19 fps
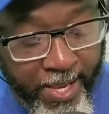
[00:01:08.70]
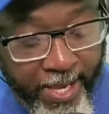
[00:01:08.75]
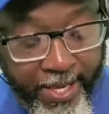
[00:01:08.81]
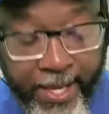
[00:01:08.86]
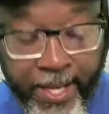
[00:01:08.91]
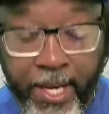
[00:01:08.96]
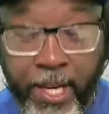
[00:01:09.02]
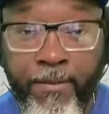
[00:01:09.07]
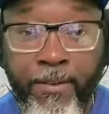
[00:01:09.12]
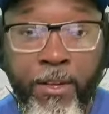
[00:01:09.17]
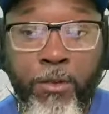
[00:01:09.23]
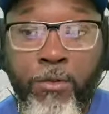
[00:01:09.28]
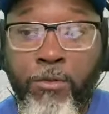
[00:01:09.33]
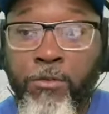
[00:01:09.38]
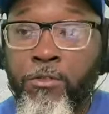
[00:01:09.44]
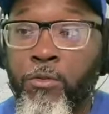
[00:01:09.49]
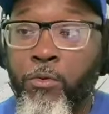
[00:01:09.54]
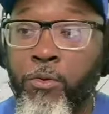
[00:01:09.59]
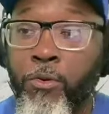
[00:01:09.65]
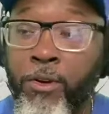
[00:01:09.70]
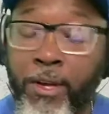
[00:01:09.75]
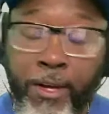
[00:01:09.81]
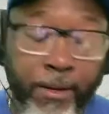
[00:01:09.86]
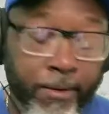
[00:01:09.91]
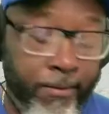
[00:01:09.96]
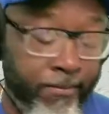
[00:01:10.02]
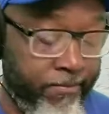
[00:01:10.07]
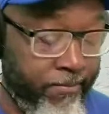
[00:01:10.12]
I can't even use the word.
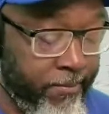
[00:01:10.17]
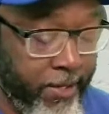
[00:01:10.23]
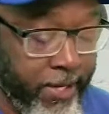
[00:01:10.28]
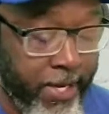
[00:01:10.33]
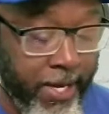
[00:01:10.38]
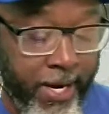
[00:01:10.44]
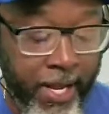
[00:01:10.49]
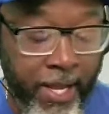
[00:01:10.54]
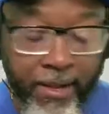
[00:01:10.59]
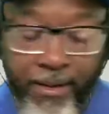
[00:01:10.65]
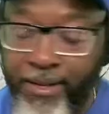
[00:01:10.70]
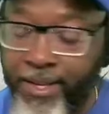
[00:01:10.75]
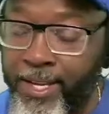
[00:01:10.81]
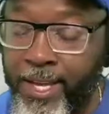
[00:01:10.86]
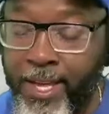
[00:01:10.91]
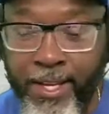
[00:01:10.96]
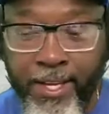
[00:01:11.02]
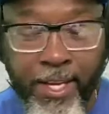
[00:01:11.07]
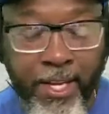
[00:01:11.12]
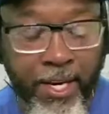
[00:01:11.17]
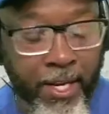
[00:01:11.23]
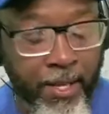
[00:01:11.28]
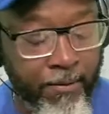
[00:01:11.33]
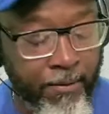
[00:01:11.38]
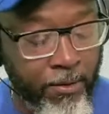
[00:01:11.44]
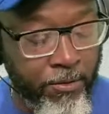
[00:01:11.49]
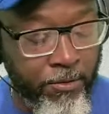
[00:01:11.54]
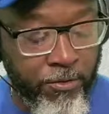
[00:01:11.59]
I can't
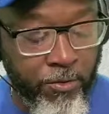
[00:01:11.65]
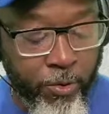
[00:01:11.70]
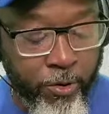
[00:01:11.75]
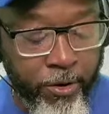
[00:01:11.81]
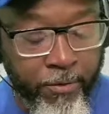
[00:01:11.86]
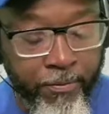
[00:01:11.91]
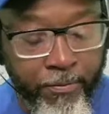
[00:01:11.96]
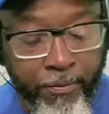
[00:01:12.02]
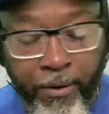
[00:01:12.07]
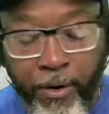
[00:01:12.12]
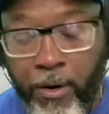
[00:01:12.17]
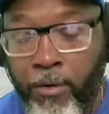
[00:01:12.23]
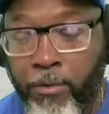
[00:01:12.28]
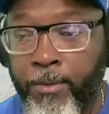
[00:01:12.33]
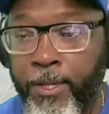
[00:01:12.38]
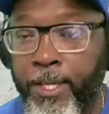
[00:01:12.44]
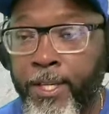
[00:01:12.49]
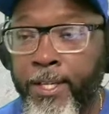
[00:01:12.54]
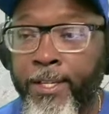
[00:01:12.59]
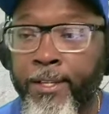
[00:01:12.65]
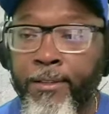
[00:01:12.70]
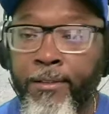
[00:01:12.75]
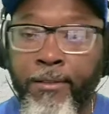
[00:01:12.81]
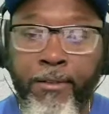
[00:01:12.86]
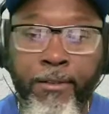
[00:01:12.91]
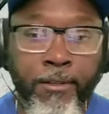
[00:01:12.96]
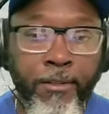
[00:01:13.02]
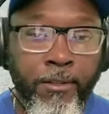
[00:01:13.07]
even use the word fault, man.
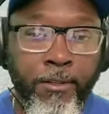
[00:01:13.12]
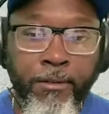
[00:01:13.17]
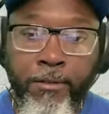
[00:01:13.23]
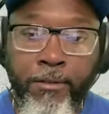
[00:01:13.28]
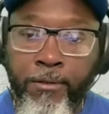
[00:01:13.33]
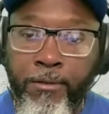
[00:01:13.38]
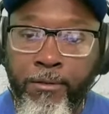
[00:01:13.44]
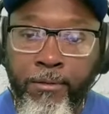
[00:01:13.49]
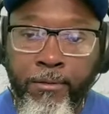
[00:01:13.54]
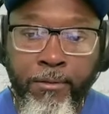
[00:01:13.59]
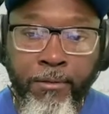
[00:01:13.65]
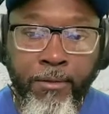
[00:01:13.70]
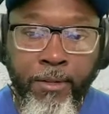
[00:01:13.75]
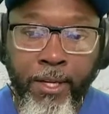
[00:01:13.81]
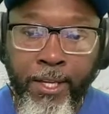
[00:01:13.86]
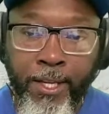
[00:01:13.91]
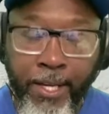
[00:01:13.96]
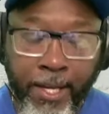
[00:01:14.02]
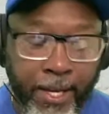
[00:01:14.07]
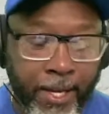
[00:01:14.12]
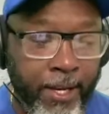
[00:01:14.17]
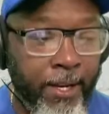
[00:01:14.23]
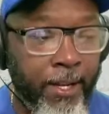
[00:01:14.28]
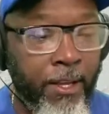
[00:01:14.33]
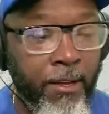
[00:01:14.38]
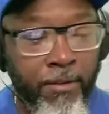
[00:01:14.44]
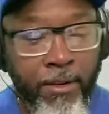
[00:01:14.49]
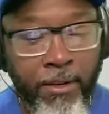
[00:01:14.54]
I can't
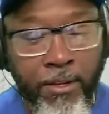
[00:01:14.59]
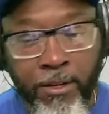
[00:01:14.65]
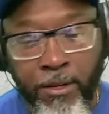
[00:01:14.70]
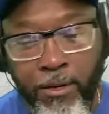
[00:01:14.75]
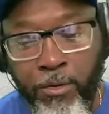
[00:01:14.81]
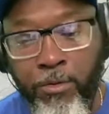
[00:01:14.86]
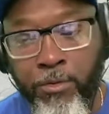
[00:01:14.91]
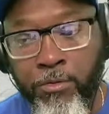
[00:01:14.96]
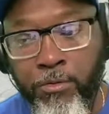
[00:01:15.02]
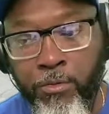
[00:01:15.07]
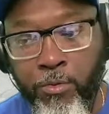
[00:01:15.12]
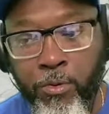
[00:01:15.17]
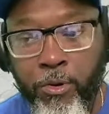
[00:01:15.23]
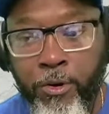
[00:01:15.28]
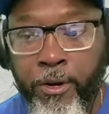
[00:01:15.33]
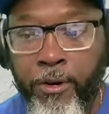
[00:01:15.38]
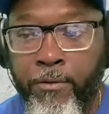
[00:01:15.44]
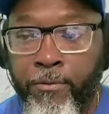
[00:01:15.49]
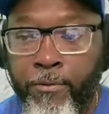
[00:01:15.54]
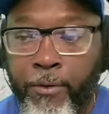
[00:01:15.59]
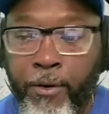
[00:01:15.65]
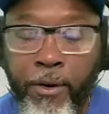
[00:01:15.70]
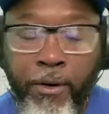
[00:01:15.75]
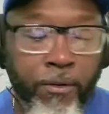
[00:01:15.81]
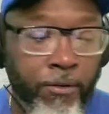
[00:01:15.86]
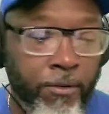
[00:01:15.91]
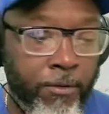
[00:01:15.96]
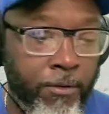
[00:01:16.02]
even use the word
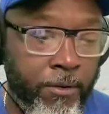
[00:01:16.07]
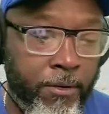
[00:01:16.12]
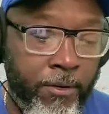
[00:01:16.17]
fault.